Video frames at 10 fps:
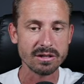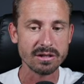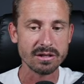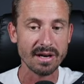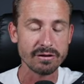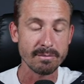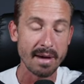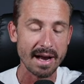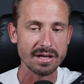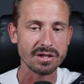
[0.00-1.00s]
So we're going to have to
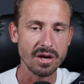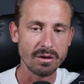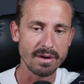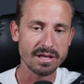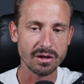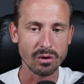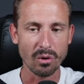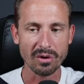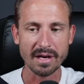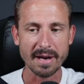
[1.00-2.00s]
manage risk
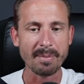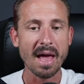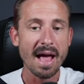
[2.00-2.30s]
accordingly.